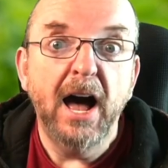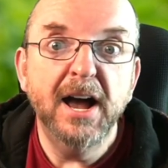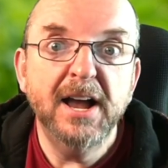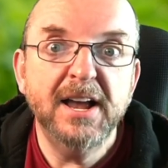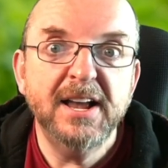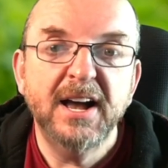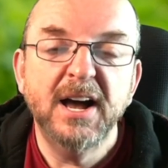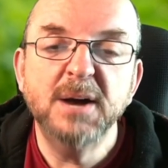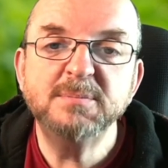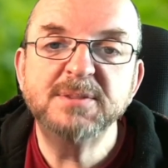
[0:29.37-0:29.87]

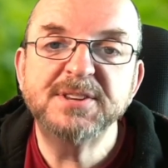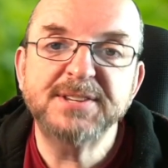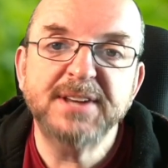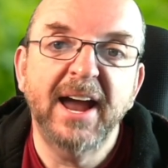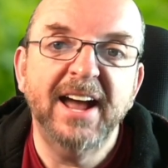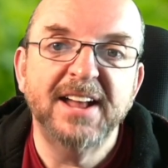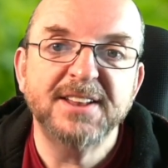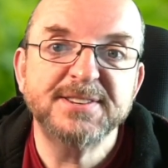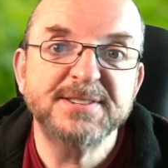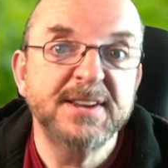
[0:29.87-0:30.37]
Hi, I'm
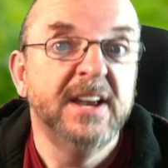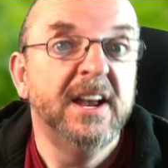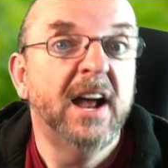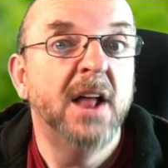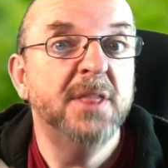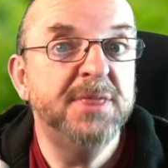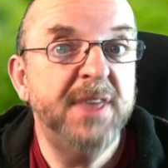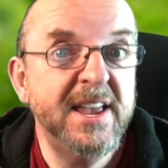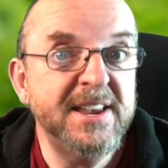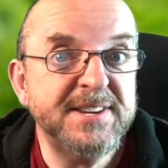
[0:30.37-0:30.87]
Skatz,
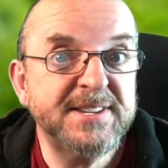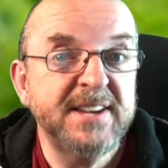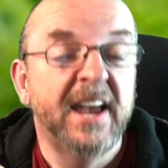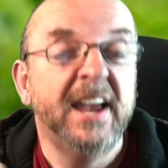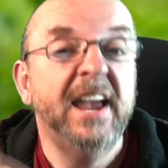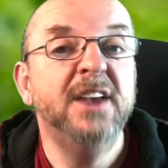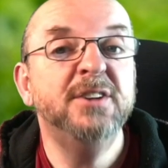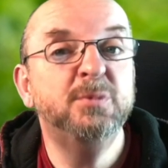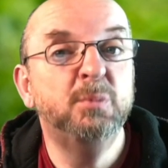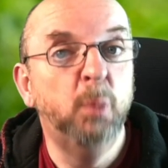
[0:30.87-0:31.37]
and this
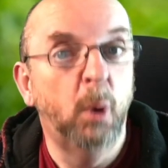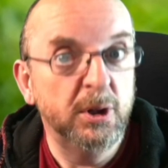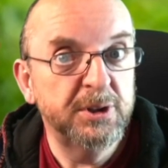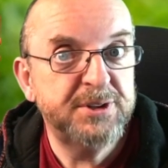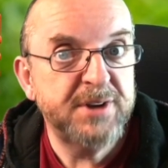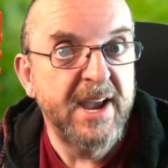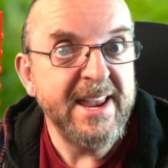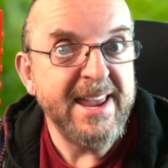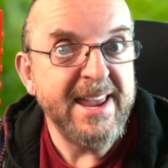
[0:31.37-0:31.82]
is Walter